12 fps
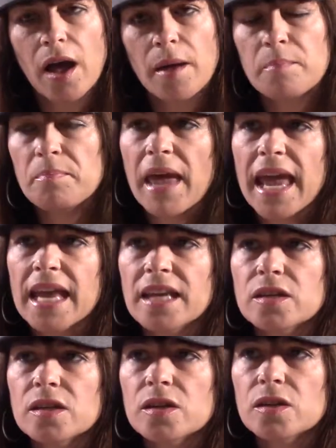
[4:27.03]

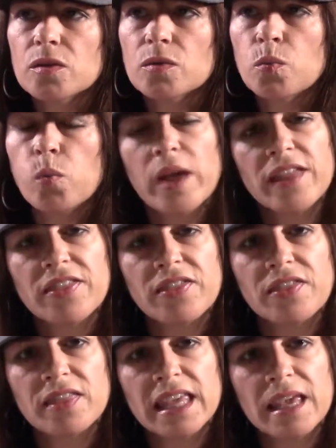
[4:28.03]
made
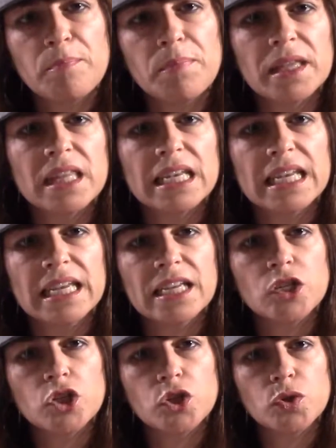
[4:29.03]
with the ability
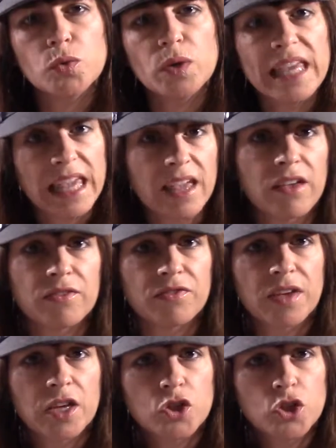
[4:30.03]
to
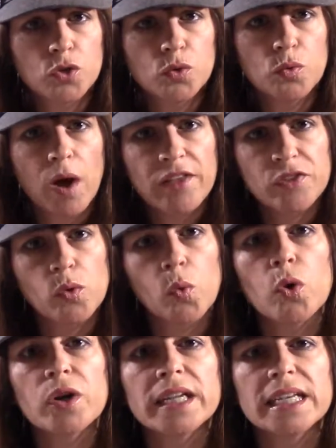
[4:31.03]
give to other
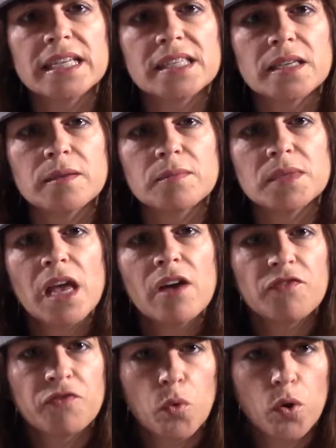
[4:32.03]
organisms
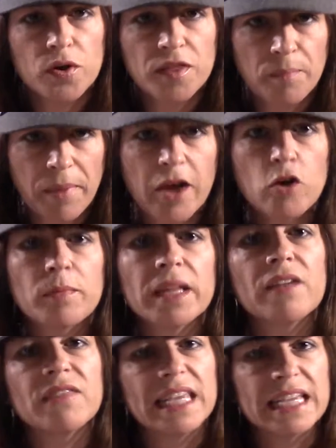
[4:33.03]
for the
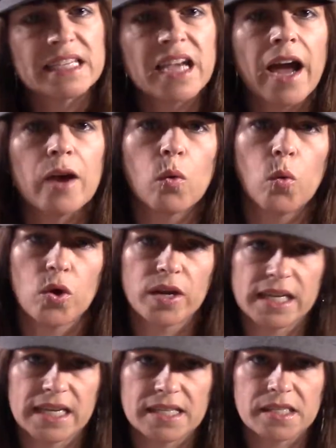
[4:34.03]
betterment of the entire
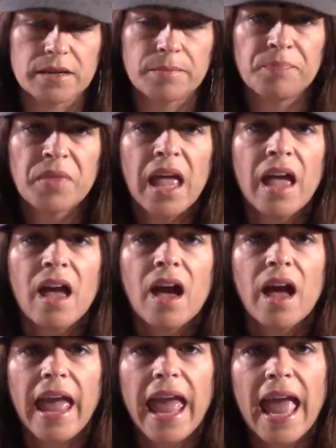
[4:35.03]
organism.
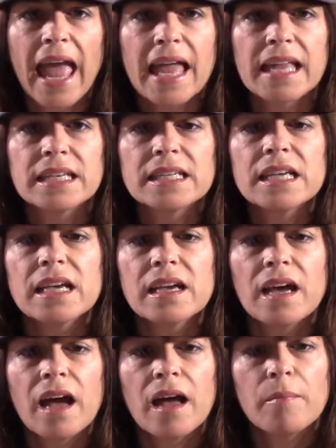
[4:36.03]
And
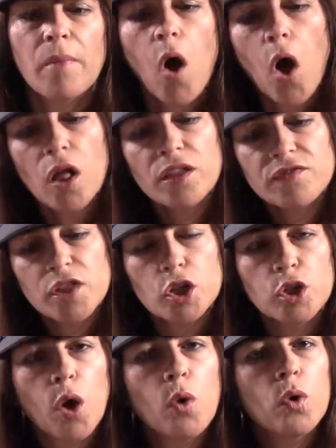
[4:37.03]
all of the
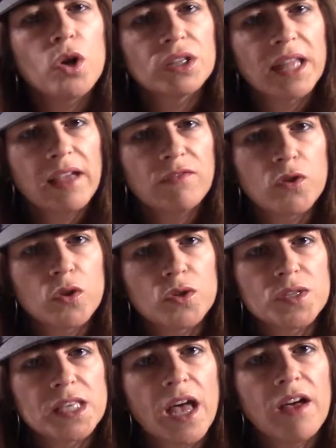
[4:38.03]
lower
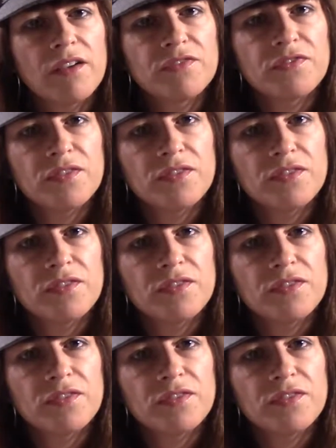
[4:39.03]
levels of